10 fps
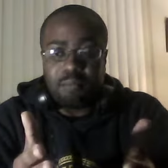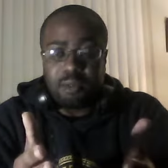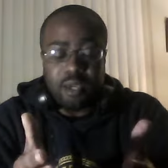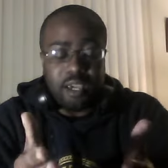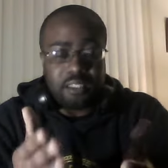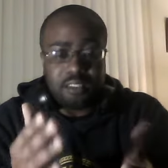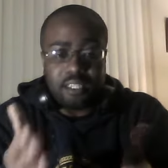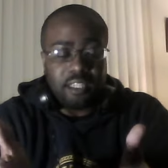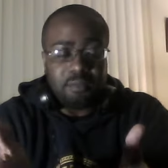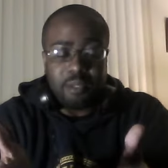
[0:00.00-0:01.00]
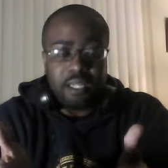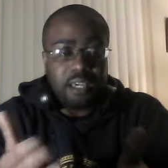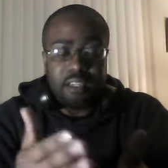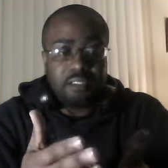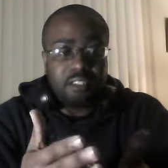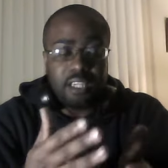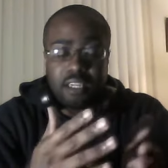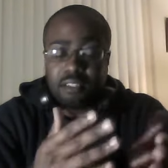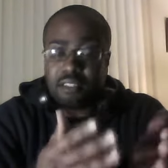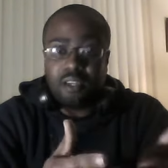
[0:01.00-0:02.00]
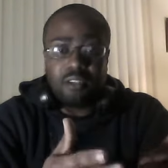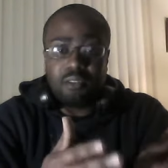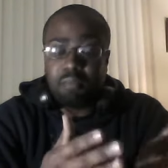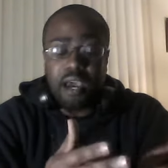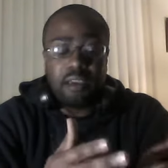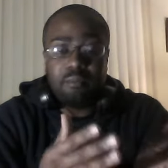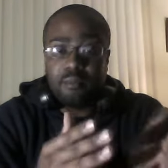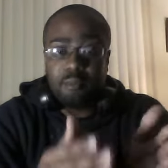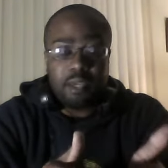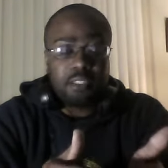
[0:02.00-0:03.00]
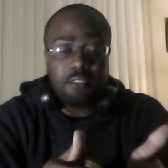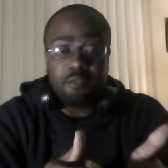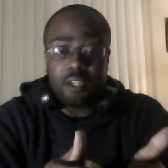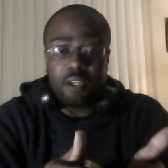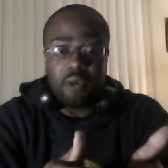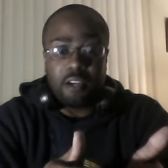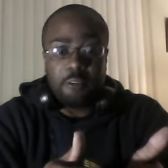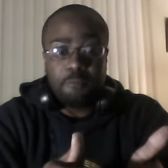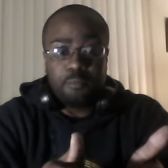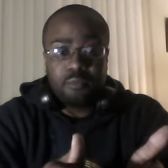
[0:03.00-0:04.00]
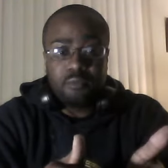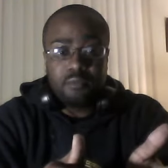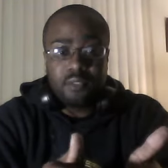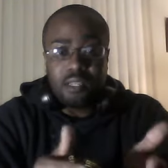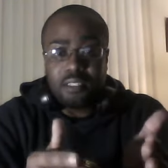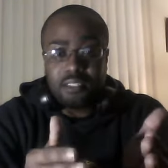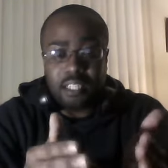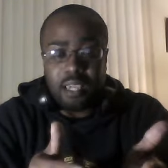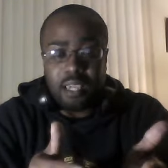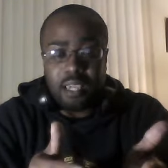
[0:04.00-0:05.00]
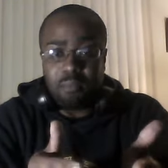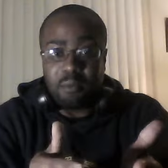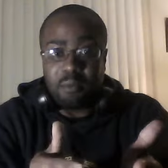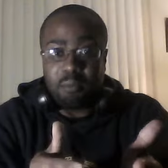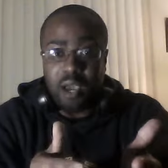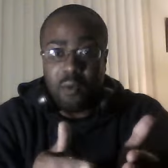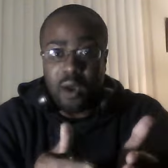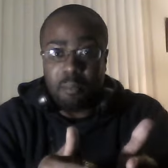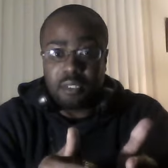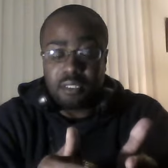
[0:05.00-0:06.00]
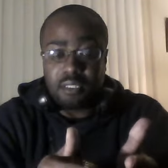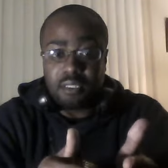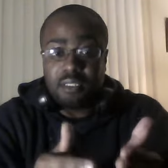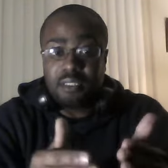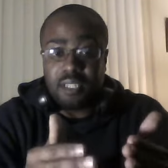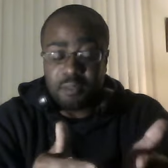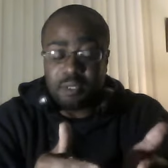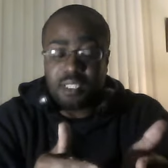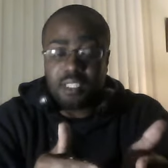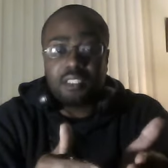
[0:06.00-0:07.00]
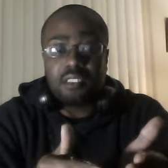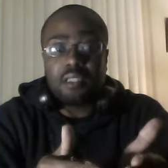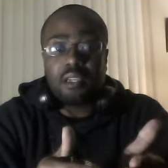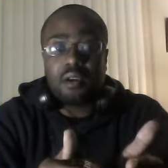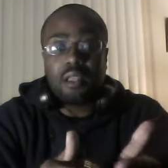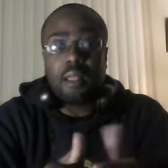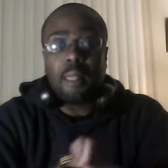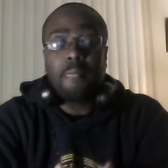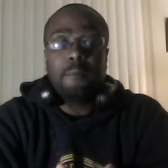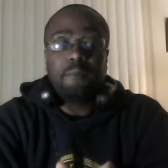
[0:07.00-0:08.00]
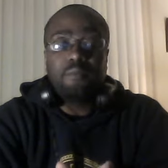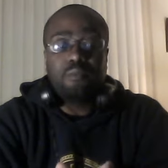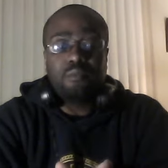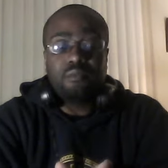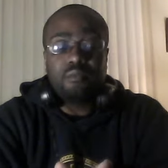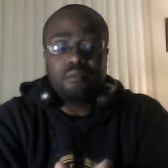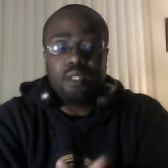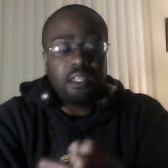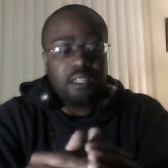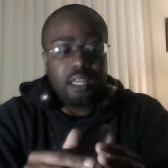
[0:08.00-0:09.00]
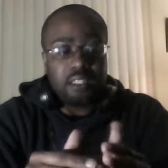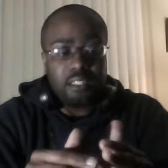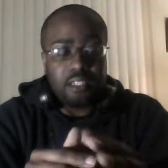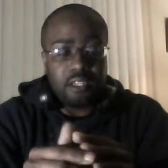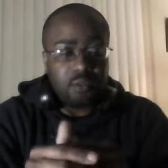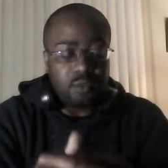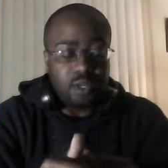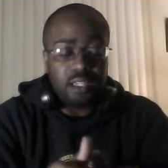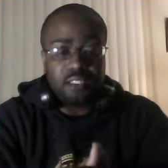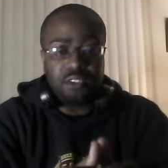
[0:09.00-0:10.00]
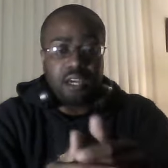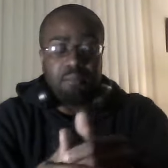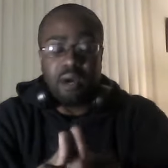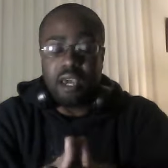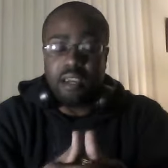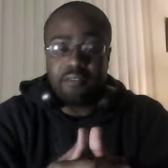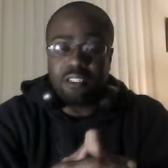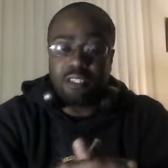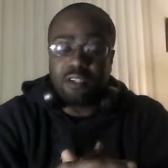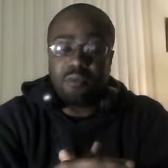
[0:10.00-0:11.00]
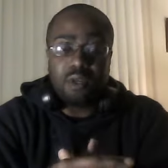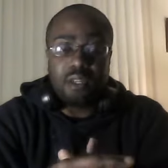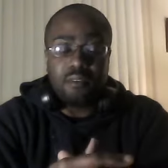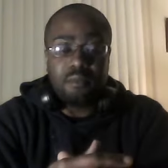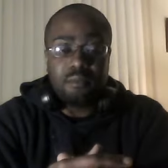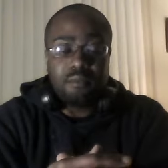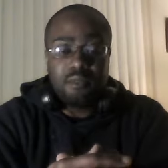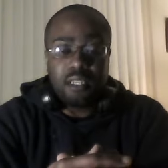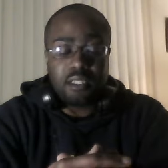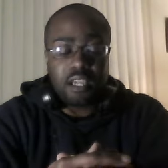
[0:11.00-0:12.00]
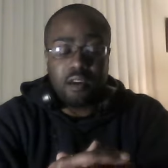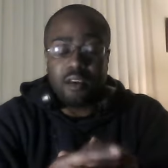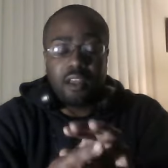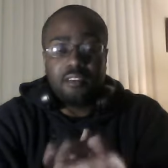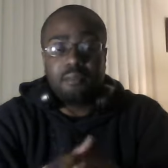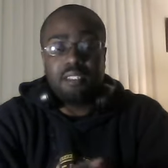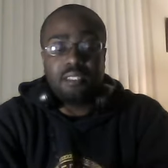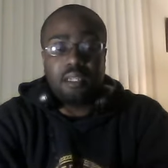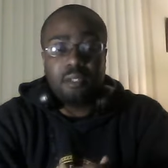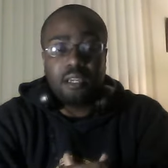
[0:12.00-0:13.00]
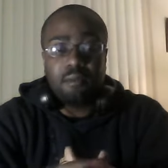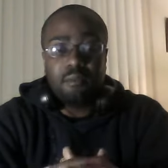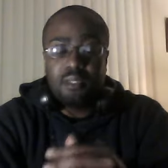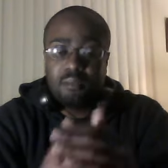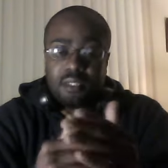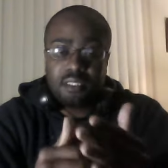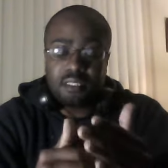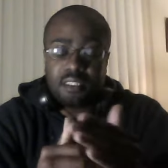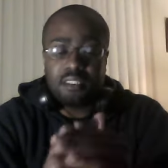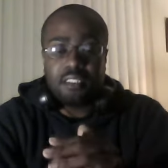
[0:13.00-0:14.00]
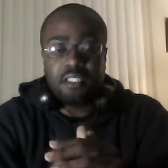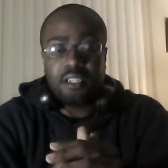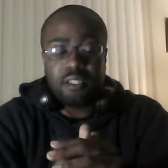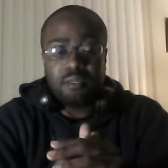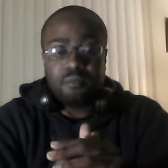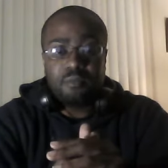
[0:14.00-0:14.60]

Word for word: book bags there. That's money out of your check. You know, you buy them, makes you feel better. Same way people buy weapons, gives them a sense of security. Not that they're going to run and try to buy every single one of them and carry all of them at the same time, but it's a sense of security.